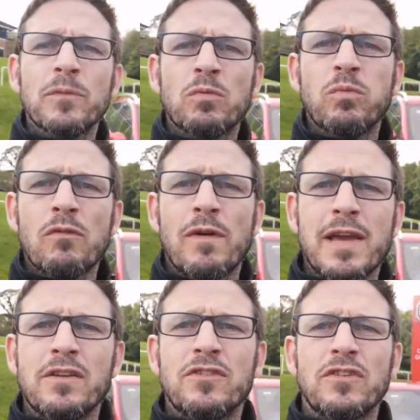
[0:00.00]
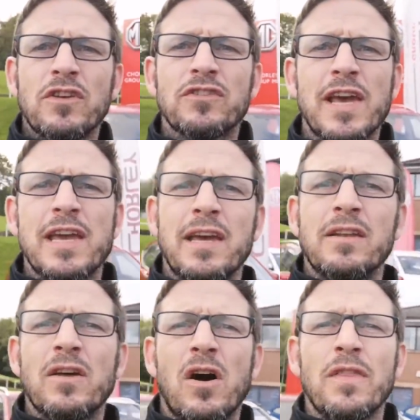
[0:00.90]
What range is it
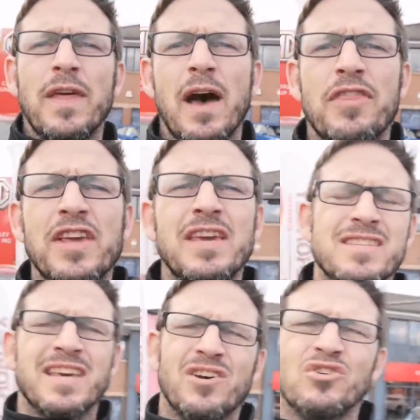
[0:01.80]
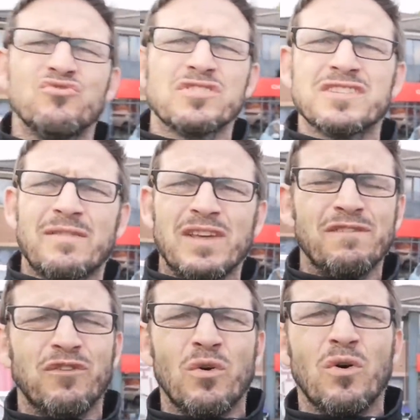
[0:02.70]
stating on there? I think it said
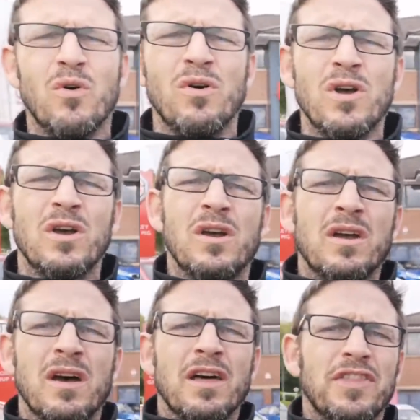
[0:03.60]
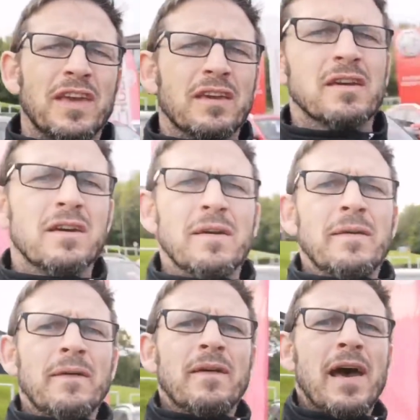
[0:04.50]
174. I think.
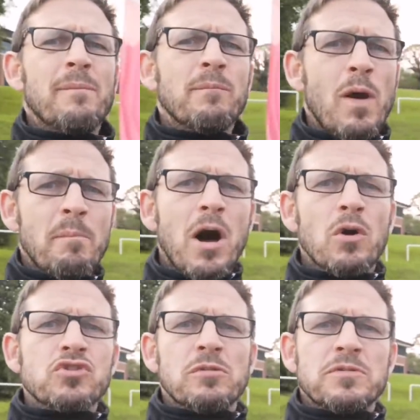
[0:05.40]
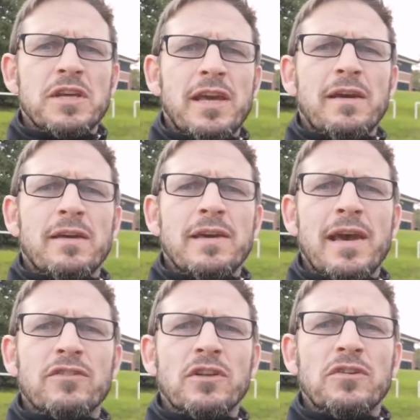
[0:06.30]
When miles jumps in it, yeah,
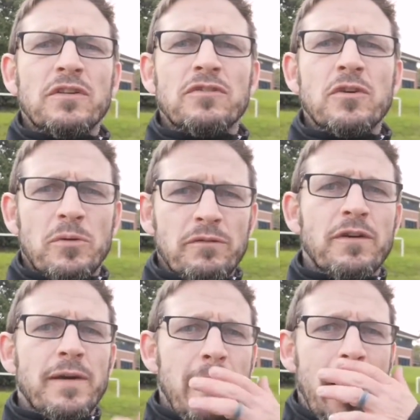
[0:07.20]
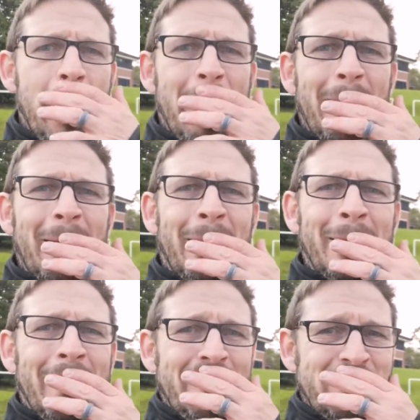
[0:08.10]
exclusive 2.5.
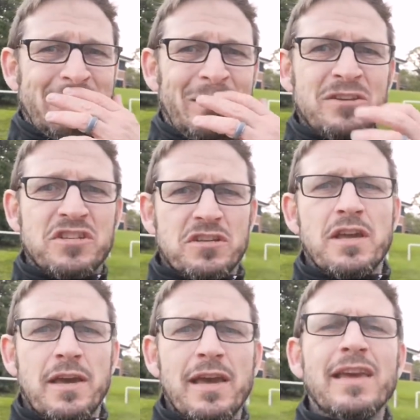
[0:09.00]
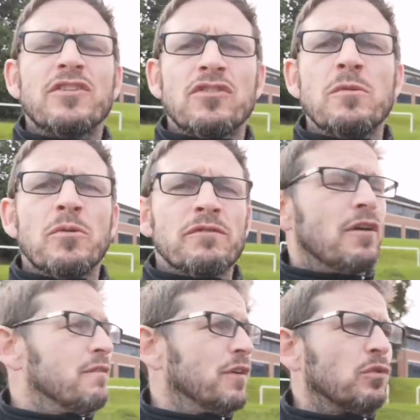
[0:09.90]
Yes, it is a
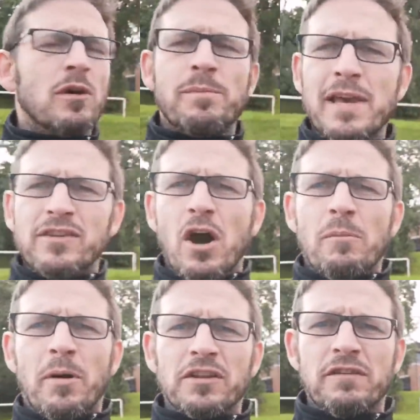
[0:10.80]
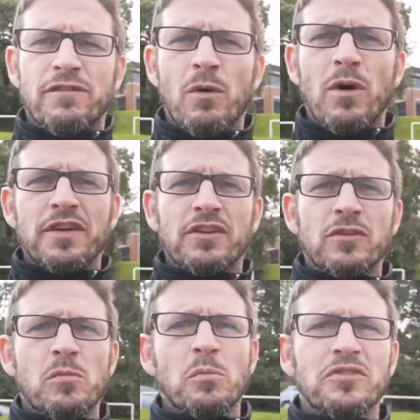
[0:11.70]
2.5 filter, but is it on by default? I think
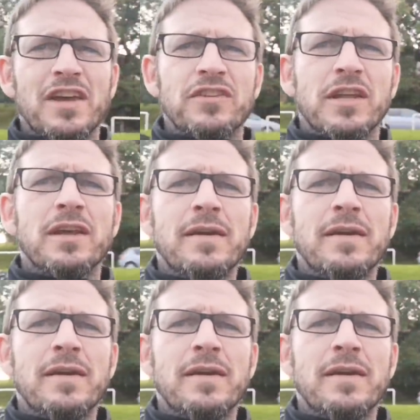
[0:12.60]
someone was asking.